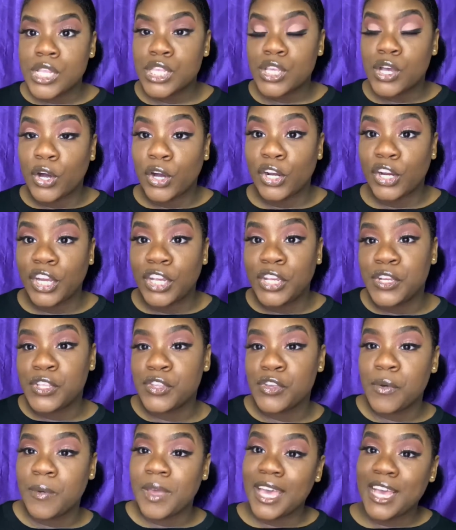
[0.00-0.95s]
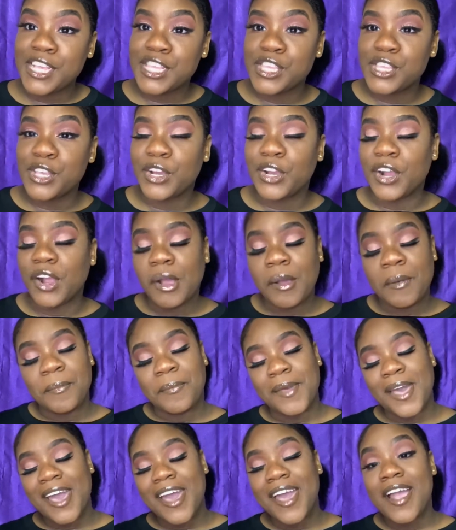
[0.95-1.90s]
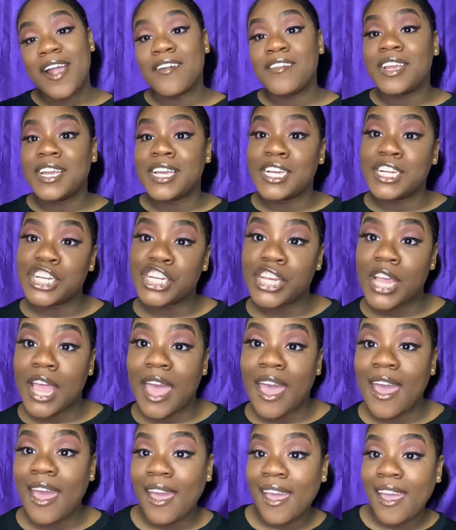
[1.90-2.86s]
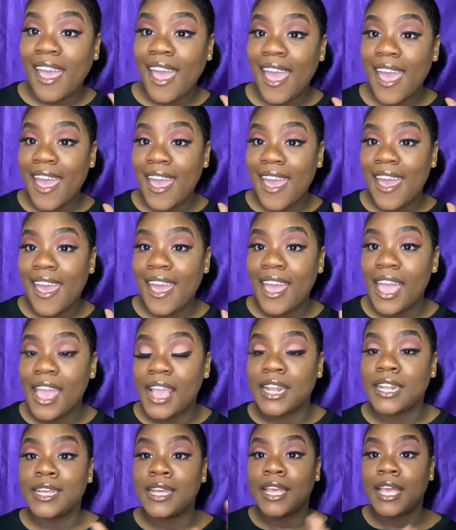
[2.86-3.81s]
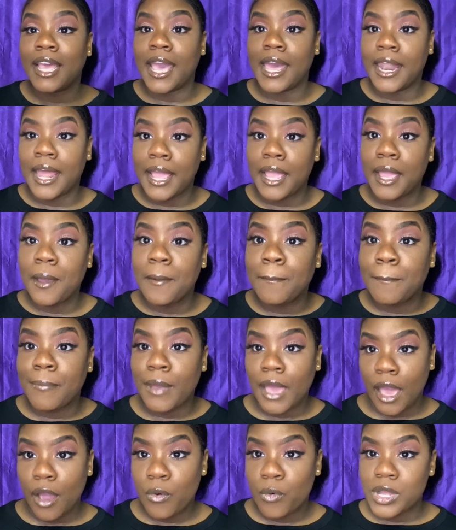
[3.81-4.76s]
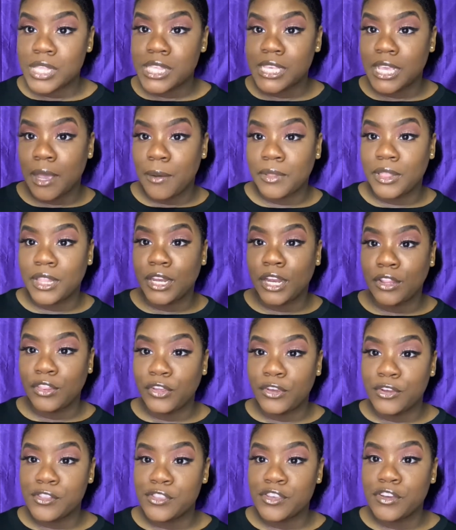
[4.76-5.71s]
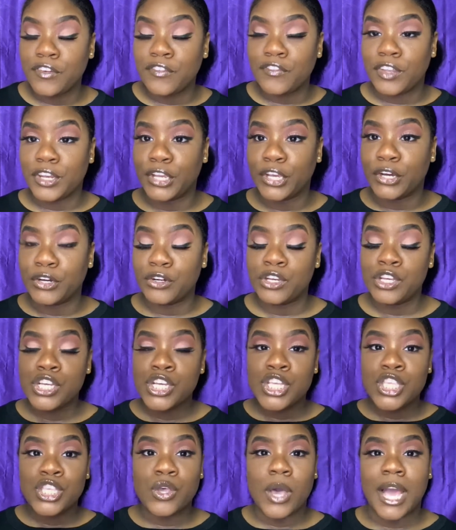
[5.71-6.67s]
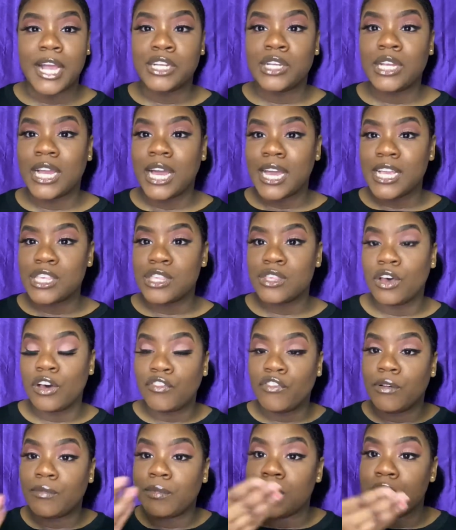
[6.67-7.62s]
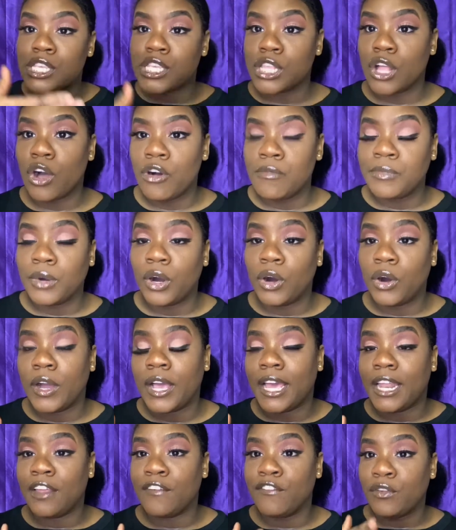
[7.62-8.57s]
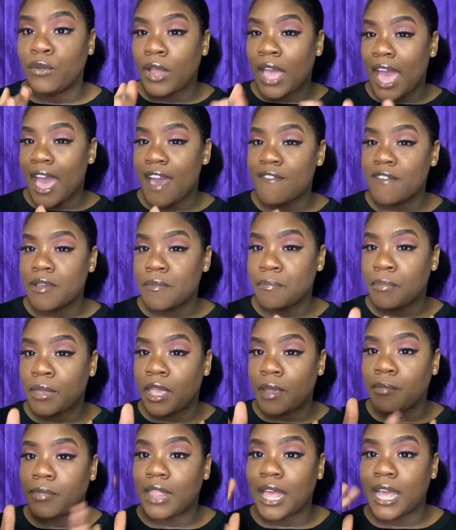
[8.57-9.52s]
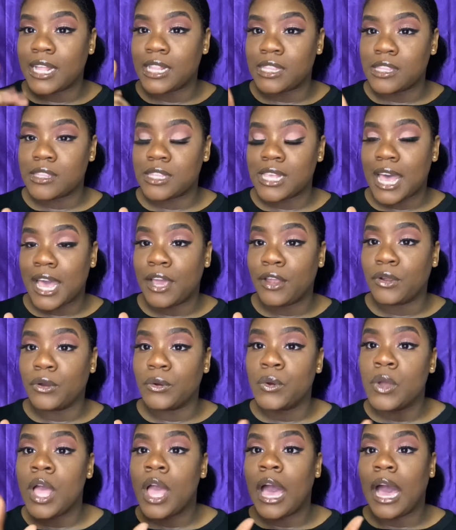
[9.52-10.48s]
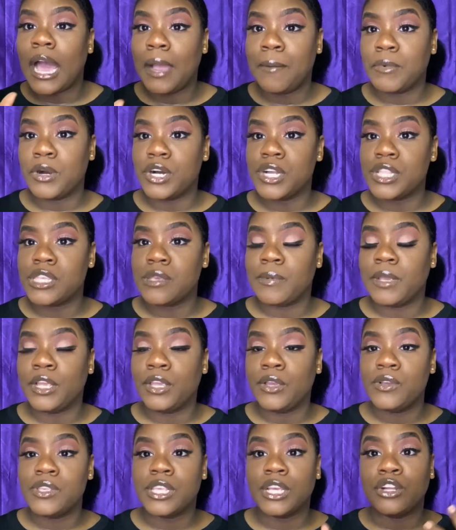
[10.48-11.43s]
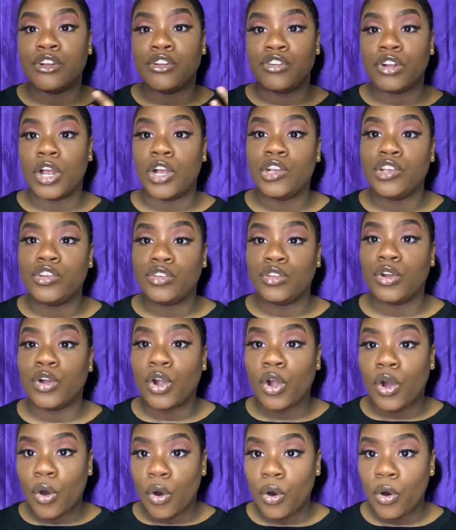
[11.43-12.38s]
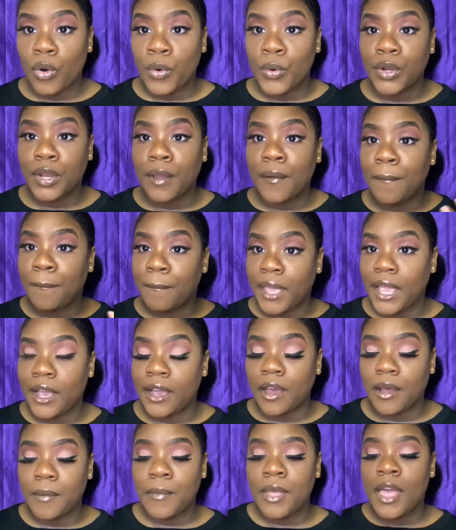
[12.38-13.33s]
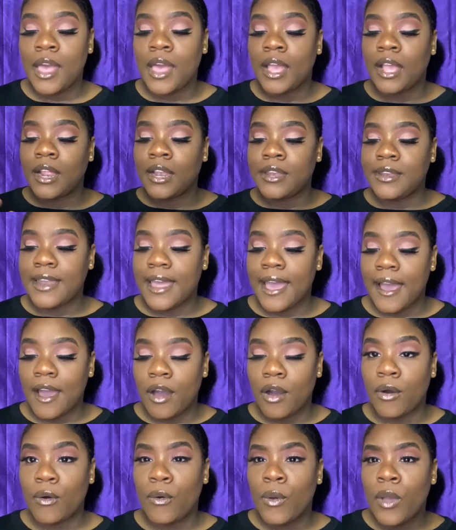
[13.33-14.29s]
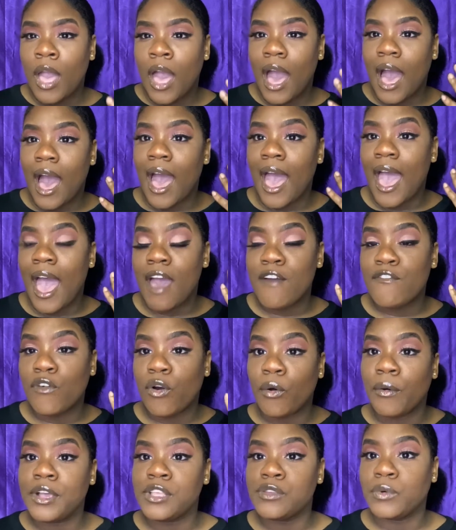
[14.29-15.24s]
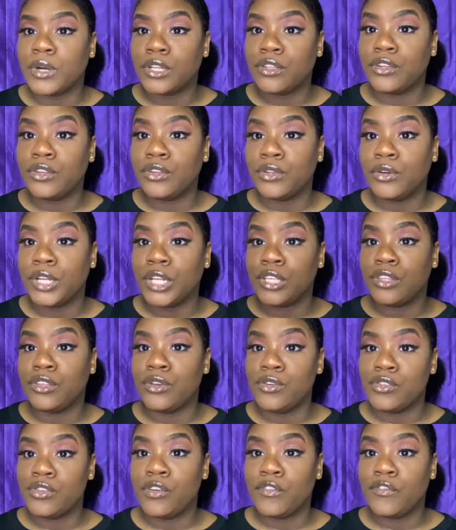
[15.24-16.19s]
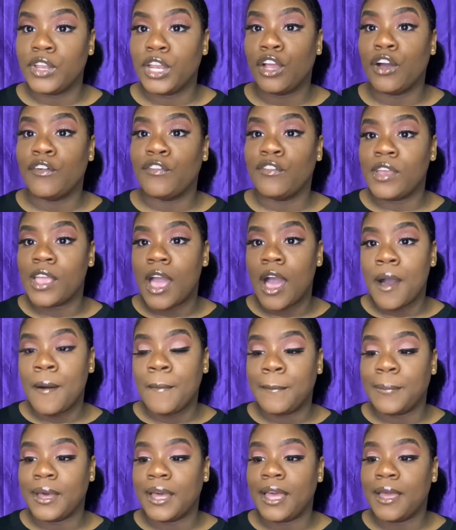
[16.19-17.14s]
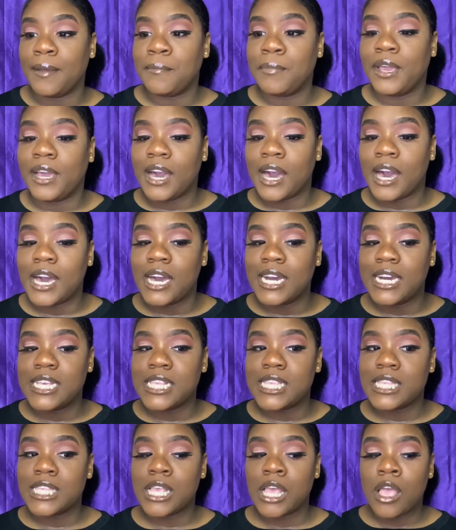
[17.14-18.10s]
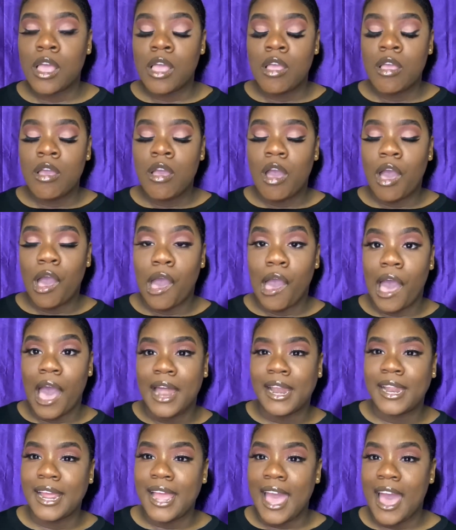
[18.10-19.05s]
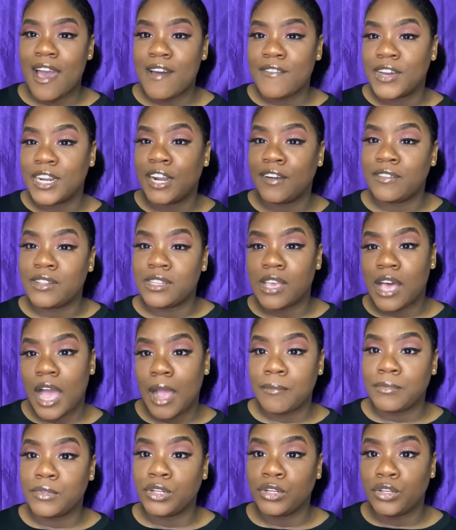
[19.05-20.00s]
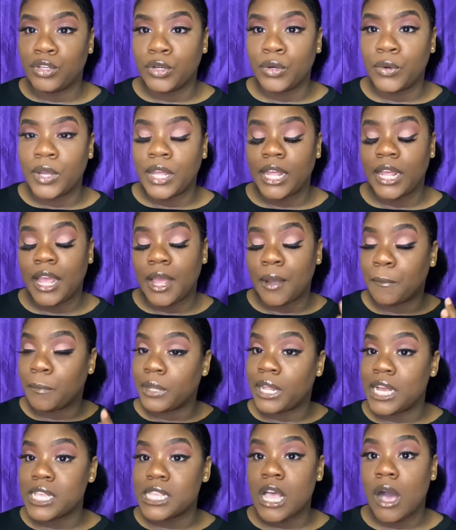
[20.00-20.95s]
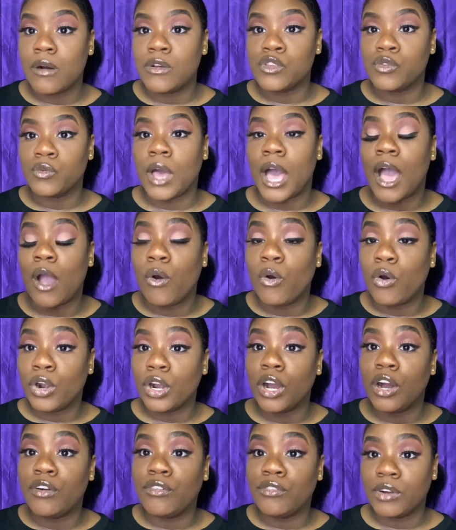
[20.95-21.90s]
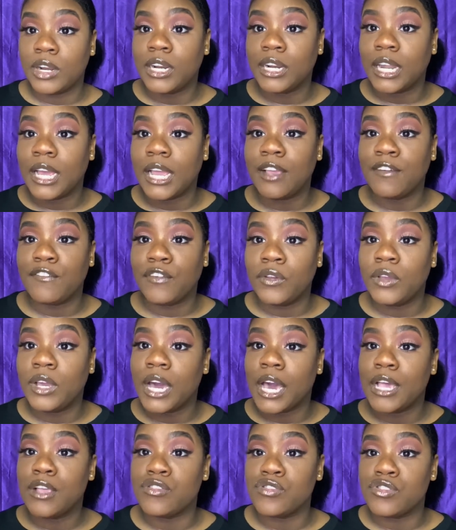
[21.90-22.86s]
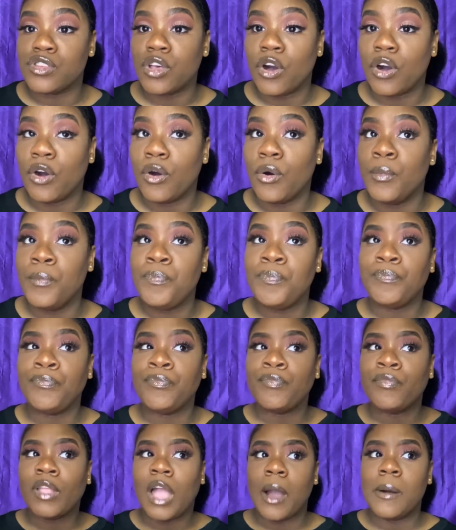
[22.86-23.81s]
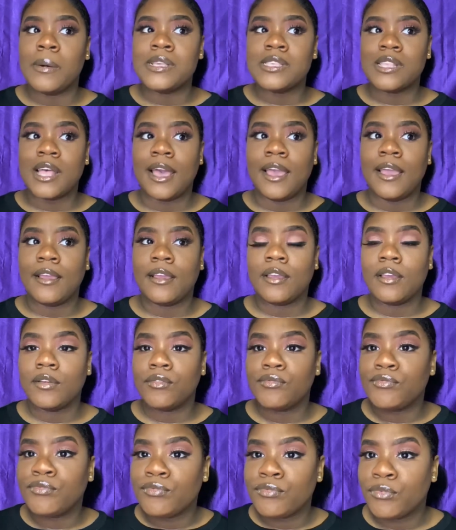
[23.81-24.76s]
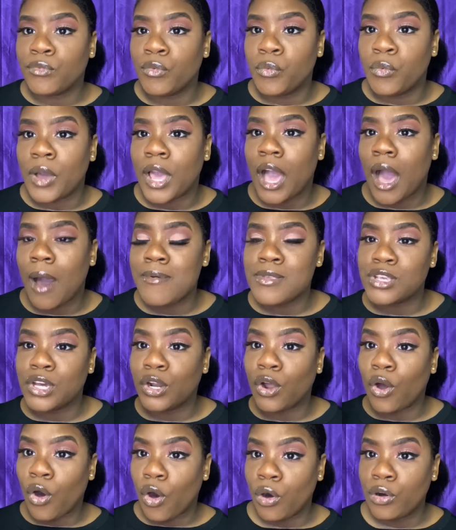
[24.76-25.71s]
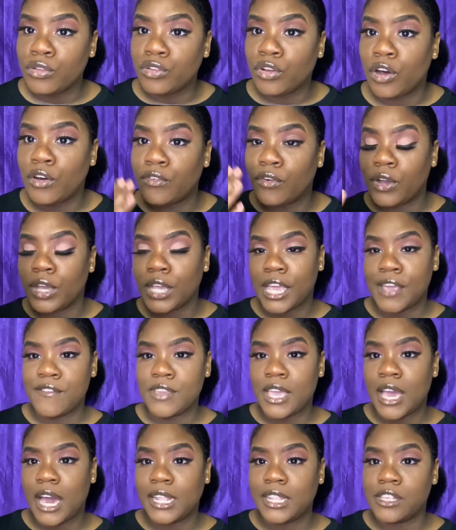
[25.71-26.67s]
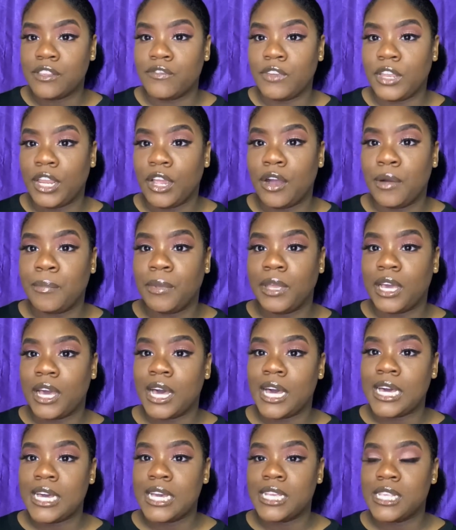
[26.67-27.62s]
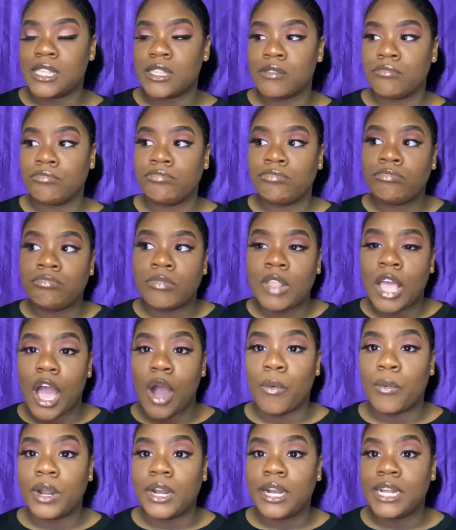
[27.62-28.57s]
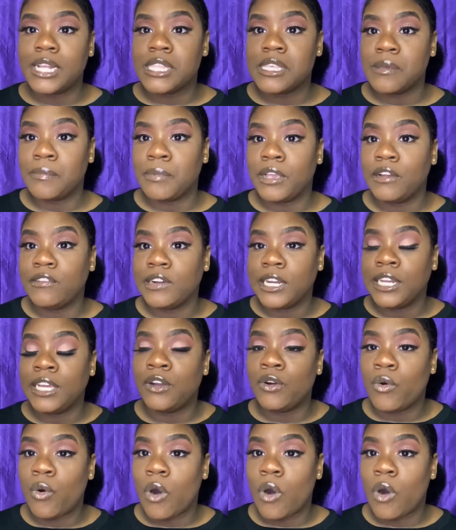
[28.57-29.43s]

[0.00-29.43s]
going on YouTube? It's your girl Barry J. Hey, and I am back once again with another YouTube video. So as you guys saw from the slow-mo, and if you haven't peeped that title, I'm going to be using drugstore owned makeup. Now I have always wanted to do this YouTube video for y'all, but because I didn't have enough time to do it, and plus I ordered a ring light for you guys, so I was like, I was gonna hold off on giving y'all this video because I wanted it to be really